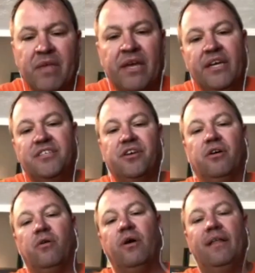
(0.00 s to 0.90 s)

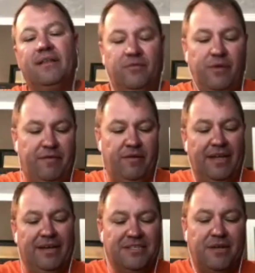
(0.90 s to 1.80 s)
So we
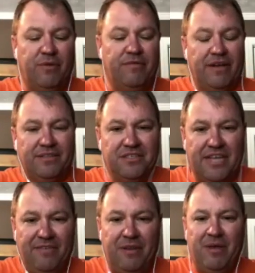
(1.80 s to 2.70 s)
like I said, we've got the
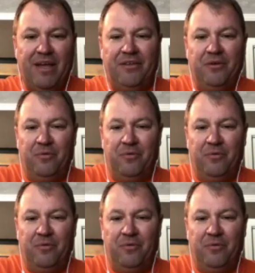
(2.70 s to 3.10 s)
safety manual,